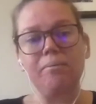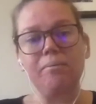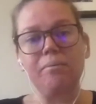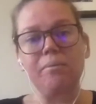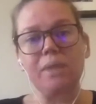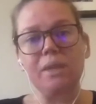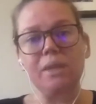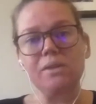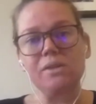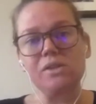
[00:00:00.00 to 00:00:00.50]

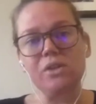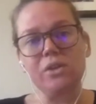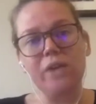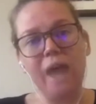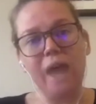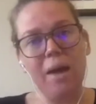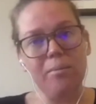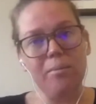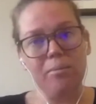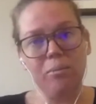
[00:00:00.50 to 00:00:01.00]
So
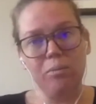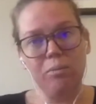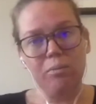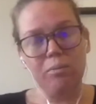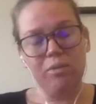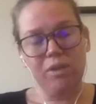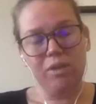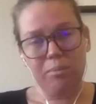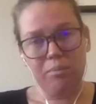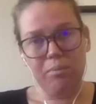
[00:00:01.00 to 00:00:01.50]

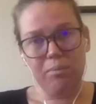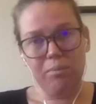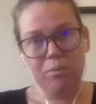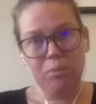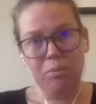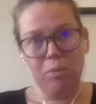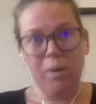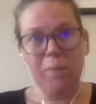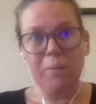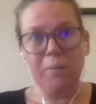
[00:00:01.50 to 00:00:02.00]

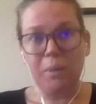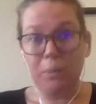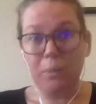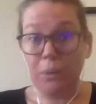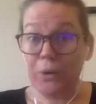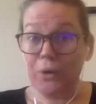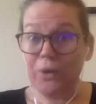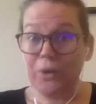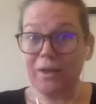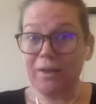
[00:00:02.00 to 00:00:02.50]
when we
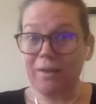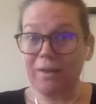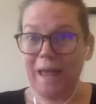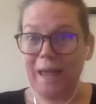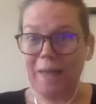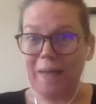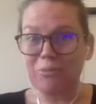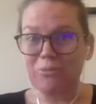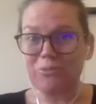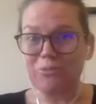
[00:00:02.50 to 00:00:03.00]
were
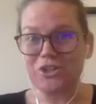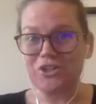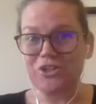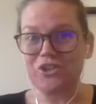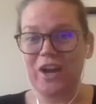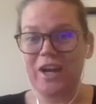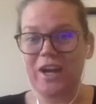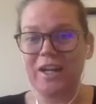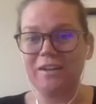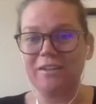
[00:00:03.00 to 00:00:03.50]
able to
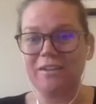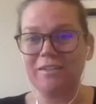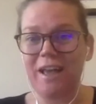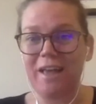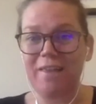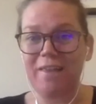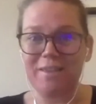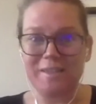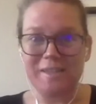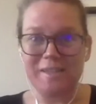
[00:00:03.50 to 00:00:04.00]
train
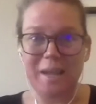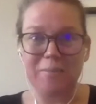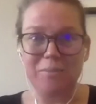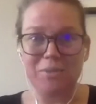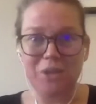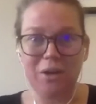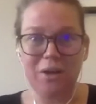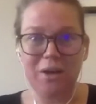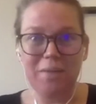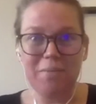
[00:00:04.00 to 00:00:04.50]
at the same
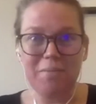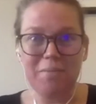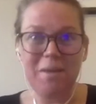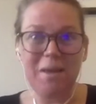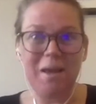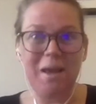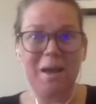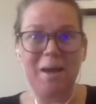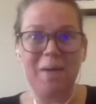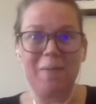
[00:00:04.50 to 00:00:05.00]
time,
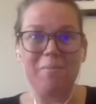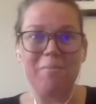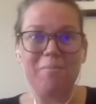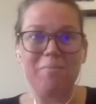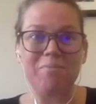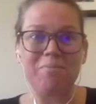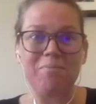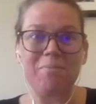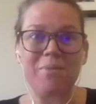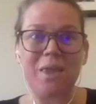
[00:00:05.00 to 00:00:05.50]

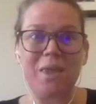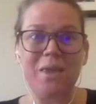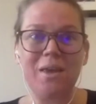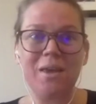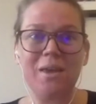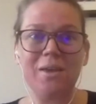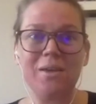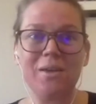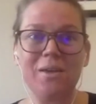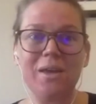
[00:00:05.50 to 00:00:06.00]

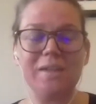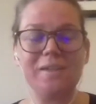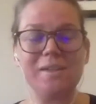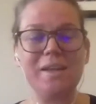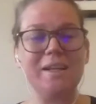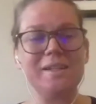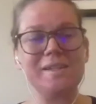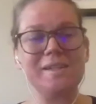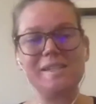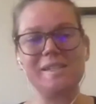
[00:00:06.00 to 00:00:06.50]

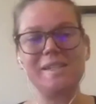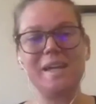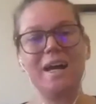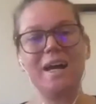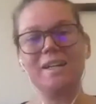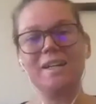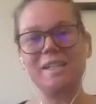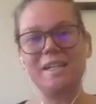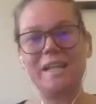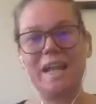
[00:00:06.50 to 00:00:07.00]
it
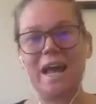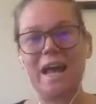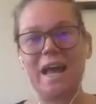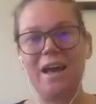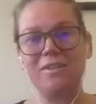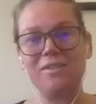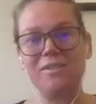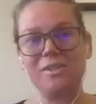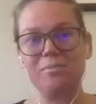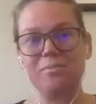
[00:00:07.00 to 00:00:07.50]
started
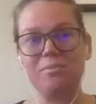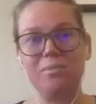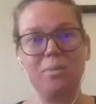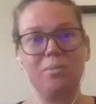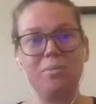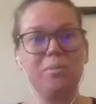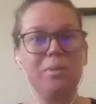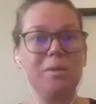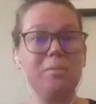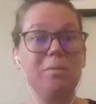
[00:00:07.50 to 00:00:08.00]
out
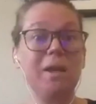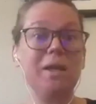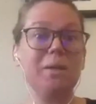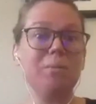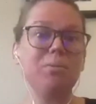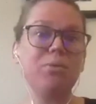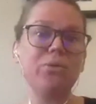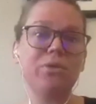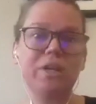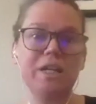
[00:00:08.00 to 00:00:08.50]
probably being
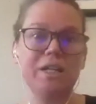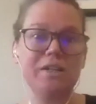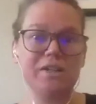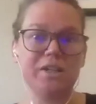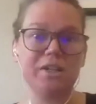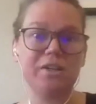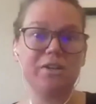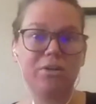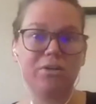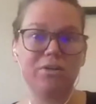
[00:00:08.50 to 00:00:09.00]
put into
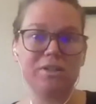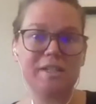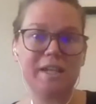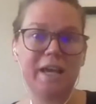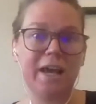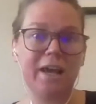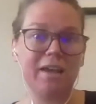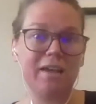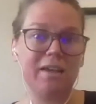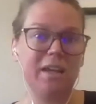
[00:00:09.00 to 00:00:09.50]
goal
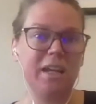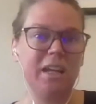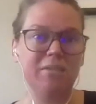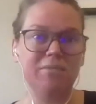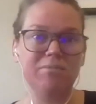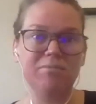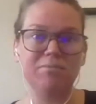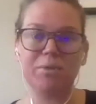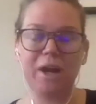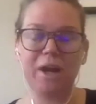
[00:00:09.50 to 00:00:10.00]
attack
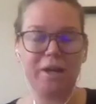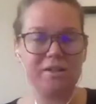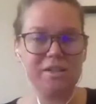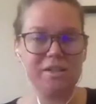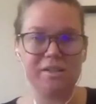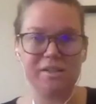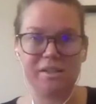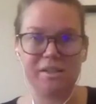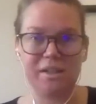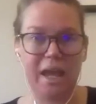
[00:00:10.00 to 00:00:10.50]
in
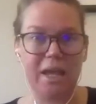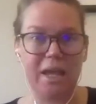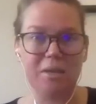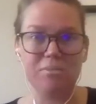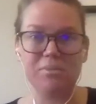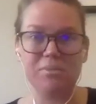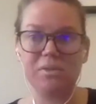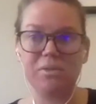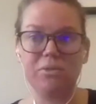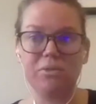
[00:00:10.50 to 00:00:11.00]
practice
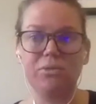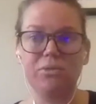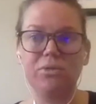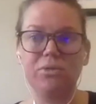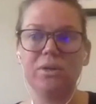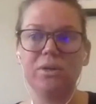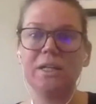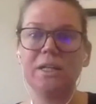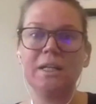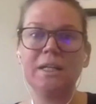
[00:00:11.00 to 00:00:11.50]
games,
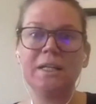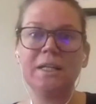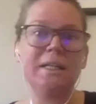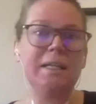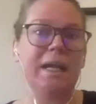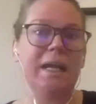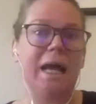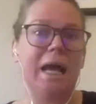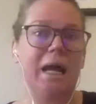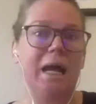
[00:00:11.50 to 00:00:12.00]
or
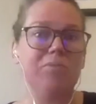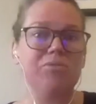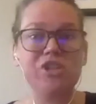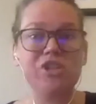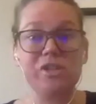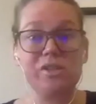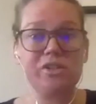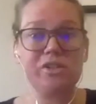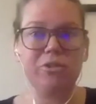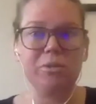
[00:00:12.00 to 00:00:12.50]

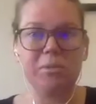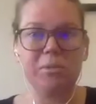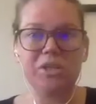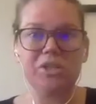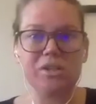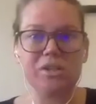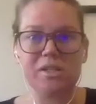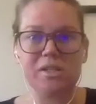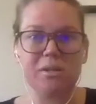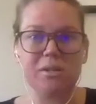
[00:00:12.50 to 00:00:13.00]
just
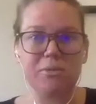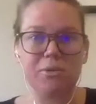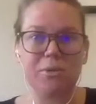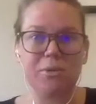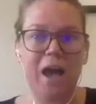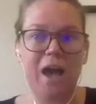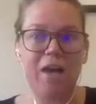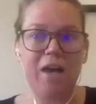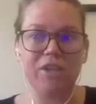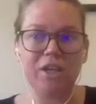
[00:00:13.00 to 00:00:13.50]
scrimmages that we were
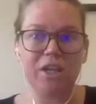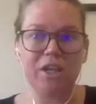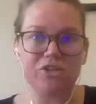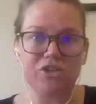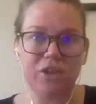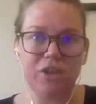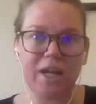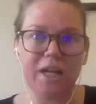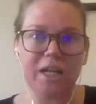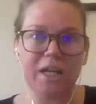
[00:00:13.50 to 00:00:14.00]
having at
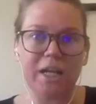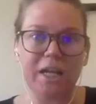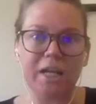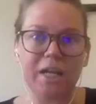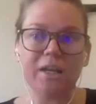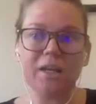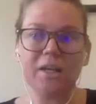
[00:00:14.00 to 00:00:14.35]
training,